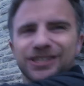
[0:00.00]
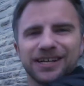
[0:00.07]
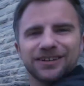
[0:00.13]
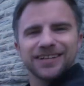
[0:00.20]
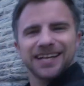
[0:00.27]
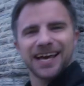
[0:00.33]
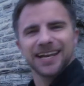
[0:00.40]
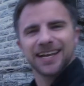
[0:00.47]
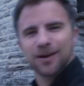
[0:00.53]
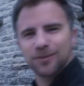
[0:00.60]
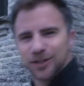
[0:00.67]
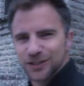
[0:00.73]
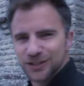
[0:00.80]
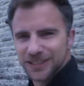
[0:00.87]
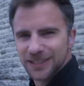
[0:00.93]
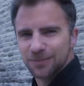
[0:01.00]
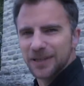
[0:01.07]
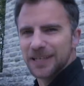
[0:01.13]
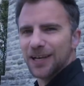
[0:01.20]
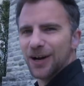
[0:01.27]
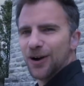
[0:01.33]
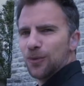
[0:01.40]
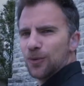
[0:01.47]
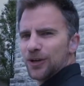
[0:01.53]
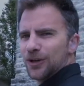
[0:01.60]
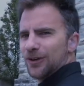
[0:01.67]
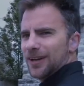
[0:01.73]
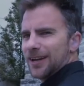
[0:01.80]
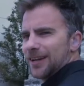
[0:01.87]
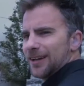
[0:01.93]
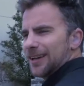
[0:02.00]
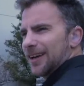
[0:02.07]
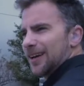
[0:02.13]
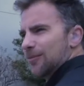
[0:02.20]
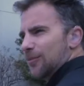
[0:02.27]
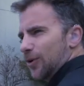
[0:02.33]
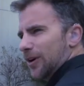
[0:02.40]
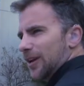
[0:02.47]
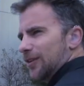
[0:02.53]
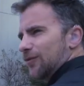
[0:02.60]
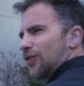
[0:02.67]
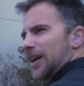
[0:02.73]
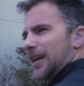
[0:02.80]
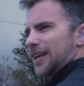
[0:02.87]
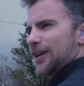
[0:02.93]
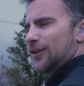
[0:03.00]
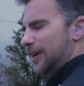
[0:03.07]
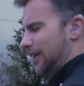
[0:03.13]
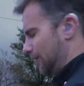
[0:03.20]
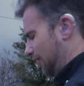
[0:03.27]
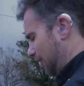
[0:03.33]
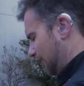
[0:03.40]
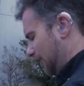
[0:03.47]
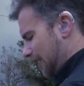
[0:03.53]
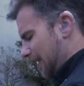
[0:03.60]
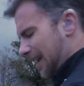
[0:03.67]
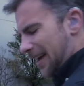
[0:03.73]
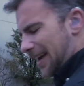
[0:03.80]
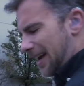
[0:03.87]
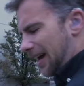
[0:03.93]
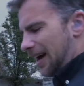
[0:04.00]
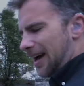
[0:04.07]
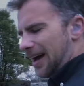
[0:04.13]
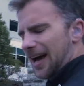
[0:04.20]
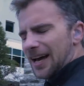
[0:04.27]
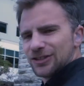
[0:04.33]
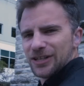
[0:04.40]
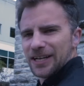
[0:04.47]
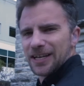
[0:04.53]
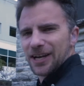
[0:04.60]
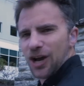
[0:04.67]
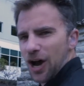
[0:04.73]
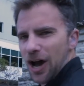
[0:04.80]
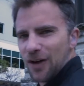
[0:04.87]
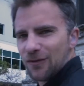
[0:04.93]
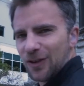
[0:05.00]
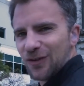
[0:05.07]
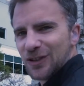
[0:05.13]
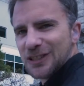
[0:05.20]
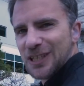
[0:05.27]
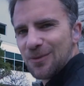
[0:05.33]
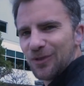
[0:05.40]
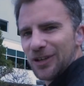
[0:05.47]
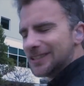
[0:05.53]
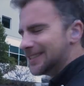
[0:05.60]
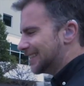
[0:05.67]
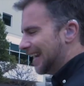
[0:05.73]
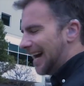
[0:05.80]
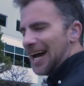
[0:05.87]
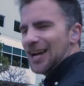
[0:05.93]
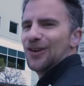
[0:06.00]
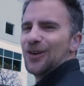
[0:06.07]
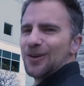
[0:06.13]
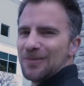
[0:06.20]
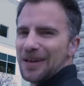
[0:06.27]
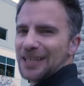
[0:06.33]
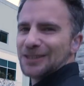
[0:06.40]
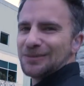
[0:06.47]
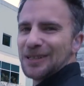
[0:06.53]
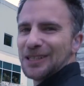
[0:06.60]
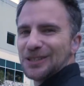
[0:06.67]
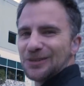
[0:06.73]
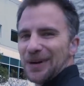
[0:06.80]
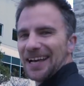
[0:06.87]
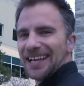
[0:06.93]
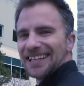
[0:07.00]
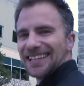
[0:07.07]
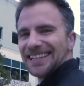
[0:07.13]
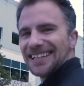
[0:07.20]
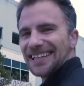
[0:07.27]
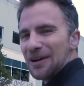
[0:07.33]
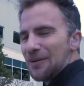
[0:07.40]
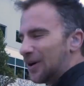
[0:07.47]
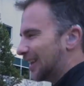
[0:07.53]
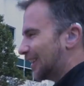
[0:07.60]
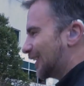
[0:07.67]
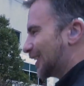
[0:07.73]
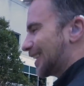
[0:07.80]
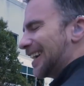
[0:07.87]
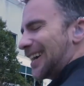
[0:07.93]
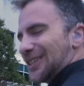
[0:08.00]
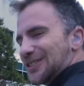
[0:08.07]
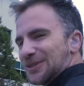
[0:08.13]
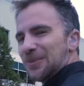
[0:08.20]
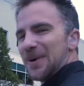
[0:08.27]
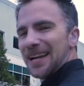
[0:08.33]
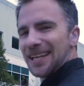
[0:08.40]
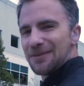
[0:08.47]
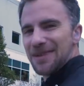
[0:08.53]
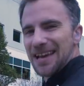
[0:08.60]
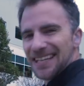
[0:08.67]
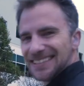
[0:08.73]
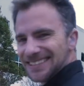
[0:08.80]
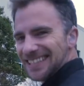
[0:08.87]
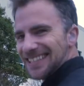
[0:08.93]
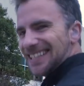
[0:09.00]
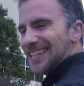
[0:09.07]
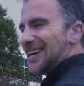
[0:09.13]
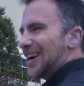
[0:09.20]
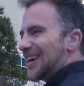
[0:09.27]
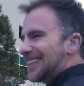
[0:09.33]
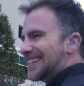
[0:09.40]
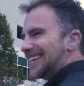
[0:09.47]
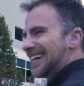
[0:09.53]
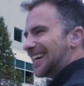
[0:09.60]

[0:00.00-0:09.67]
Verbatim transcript: Channel 9 WCPO. We're doing a morning radio interview. I drank a coffee for some reason. I know it makes me sweat. I want to look like a sweaty mess on the